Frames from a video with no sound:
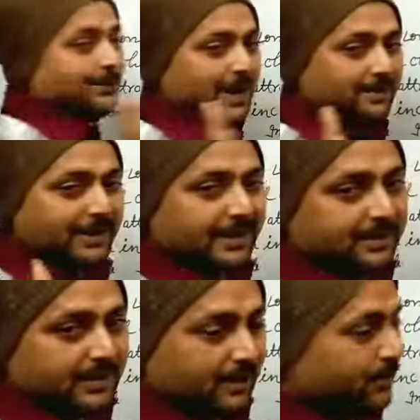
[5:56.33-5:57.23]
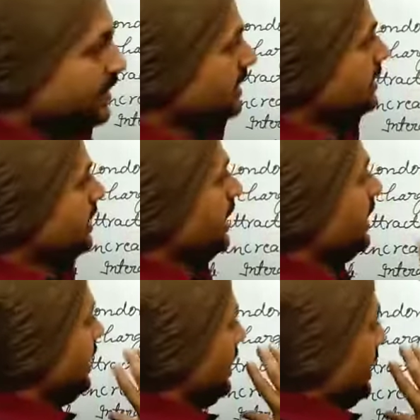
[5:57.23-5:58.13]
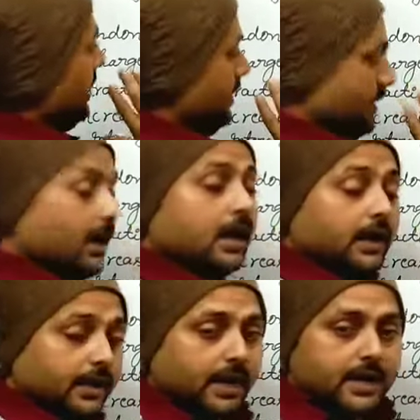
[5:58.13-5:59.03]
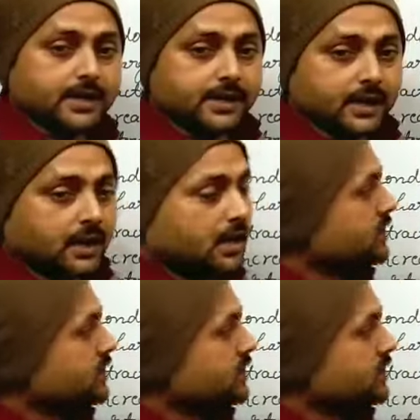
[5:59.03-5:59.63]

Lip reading: might be getting my point. I tried here.